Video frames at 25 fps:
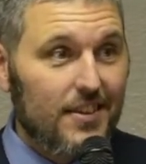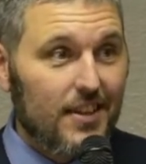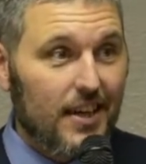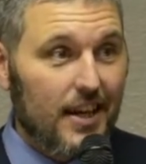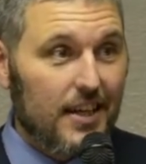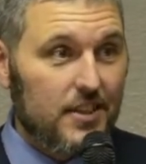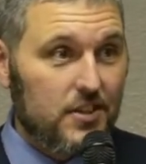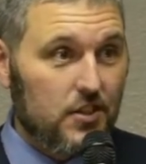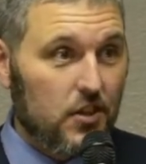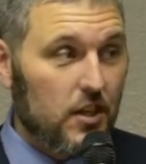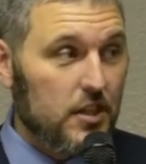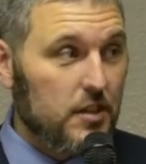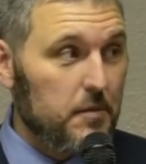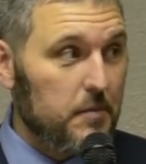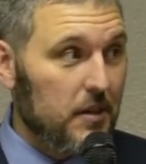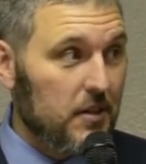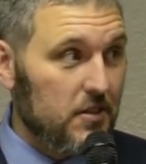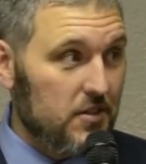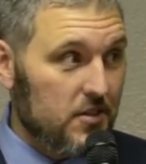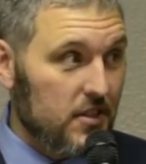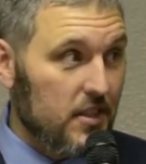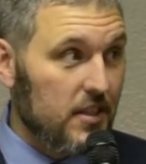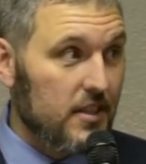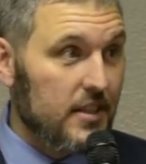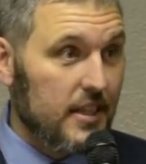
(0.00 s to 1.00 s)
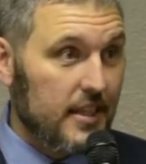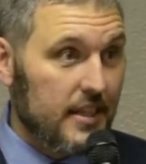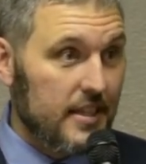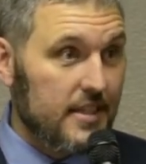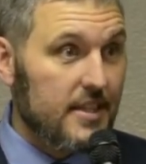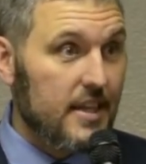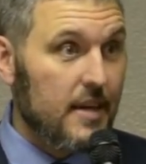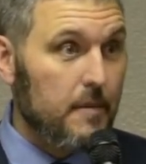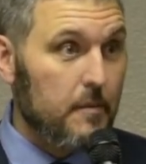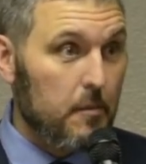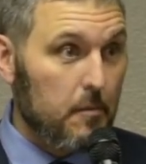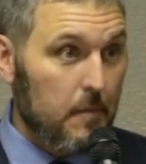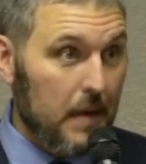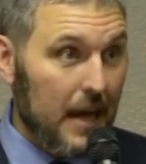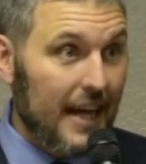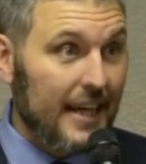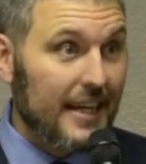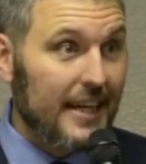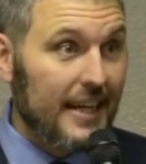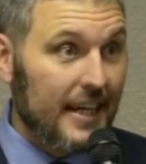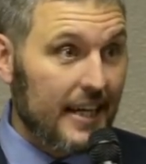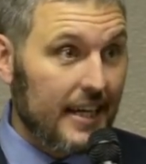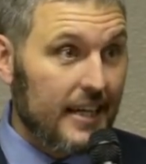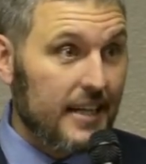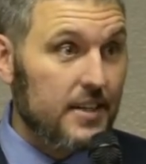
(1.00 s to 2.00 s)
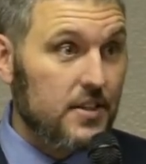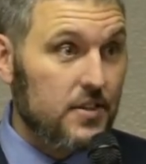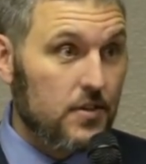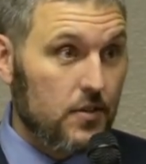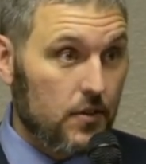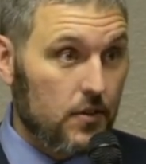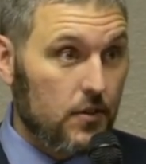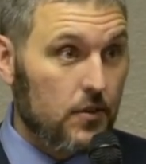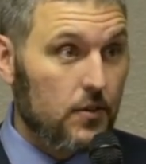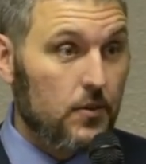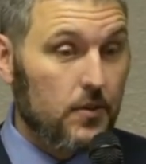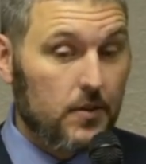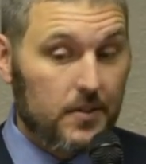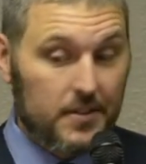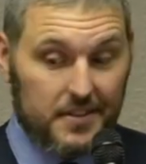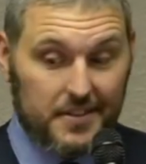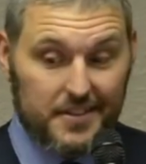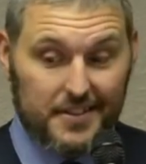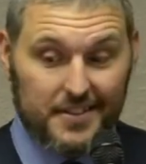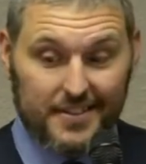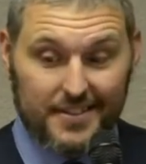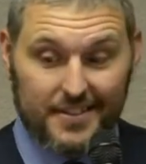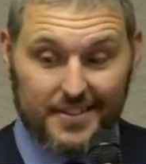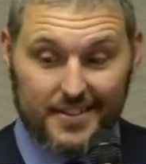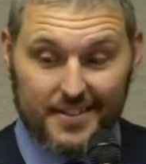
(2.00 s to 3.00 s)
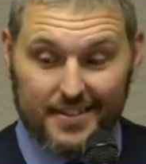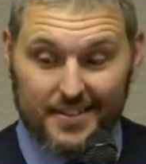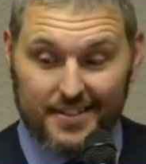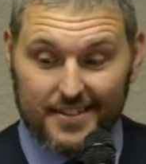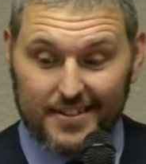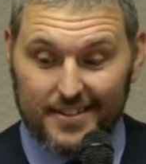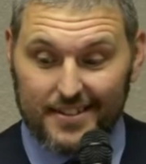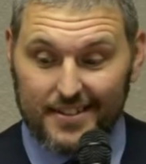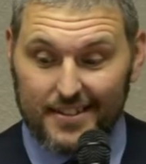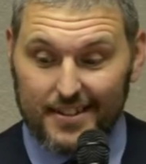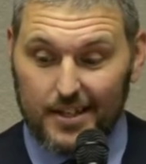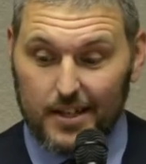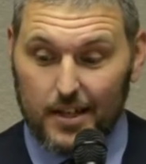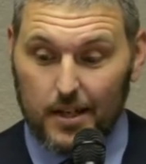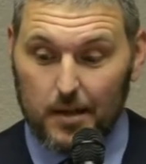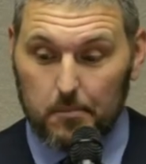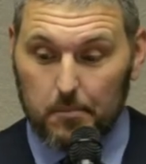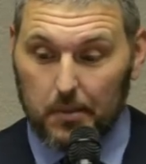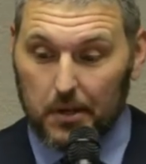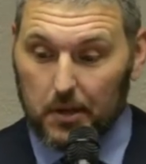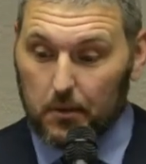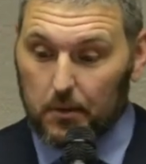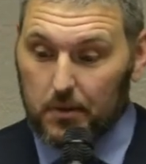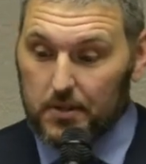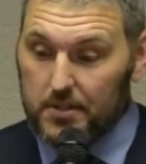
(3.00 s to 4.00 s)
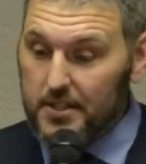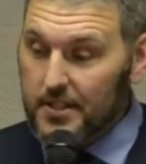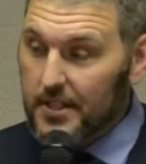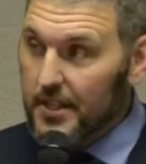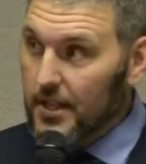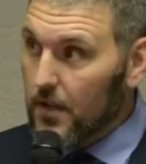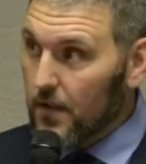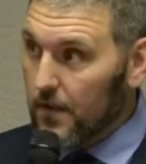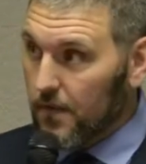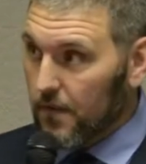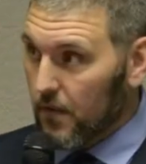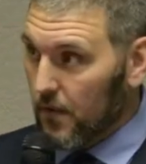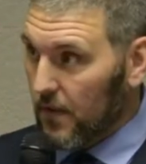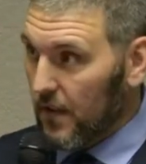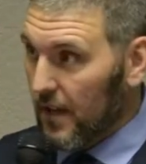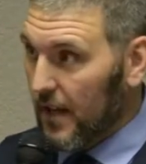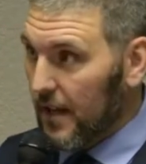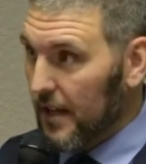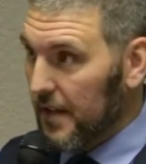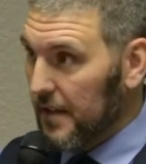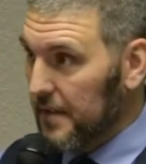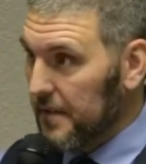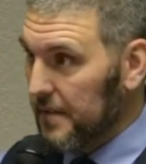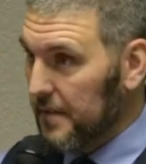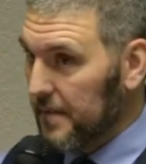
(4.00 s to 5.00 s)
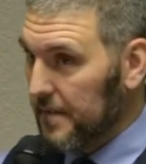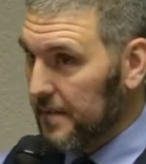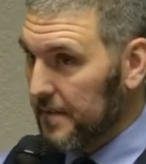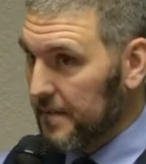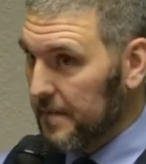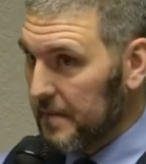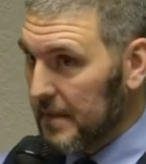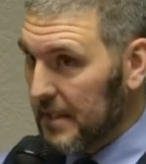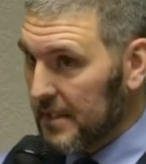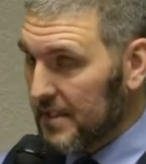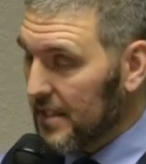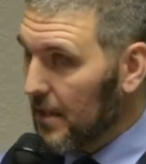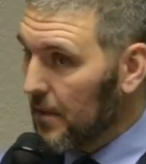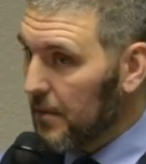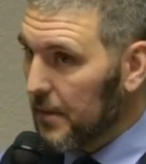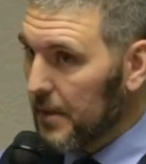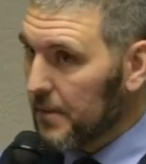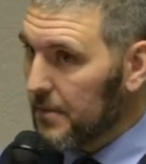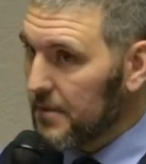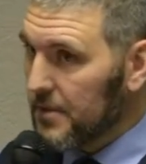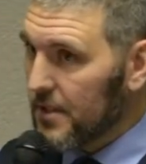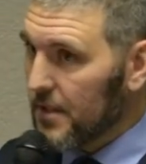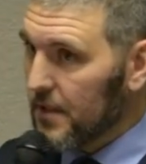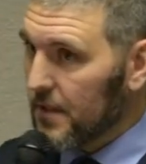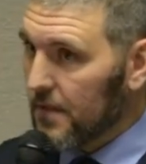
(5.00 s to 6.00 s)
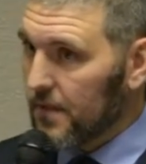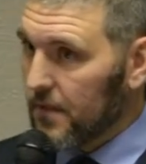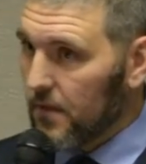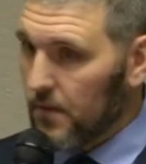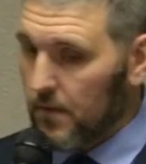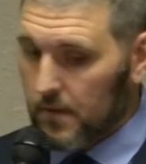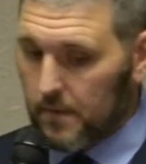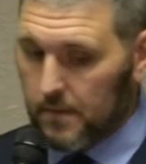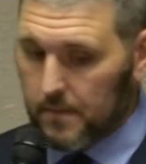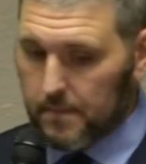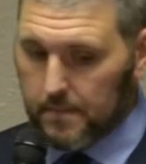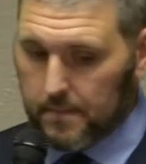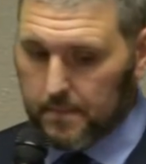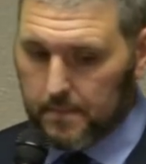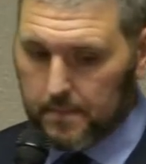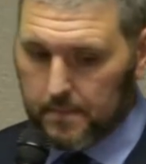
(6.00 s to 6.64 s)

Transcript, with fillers: Like I talked about Sunday, he's coming back again. He's going to do it. But he wasn't here for that. That's not what he was here for.